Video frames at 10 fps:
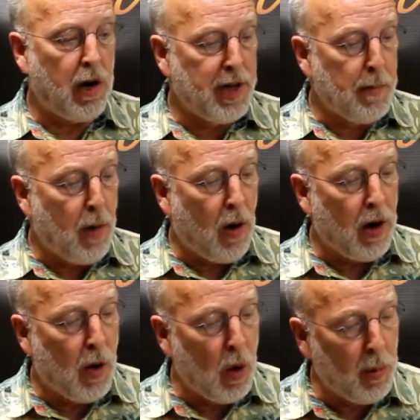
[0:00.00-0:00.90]
In the
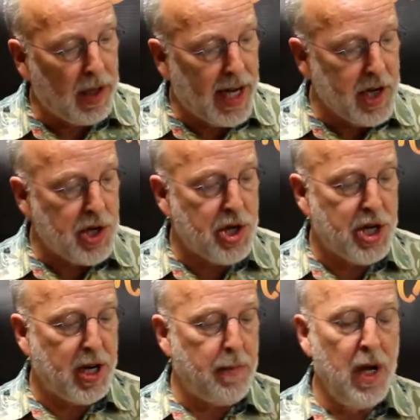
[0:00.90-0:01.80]
part-whole
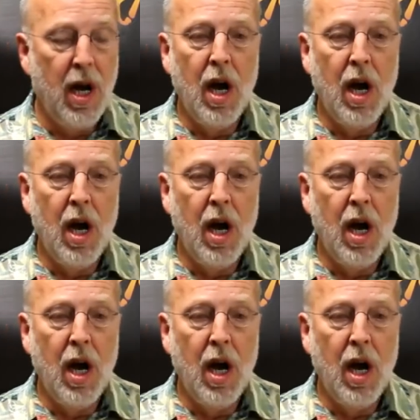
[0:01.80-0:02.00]
relationship,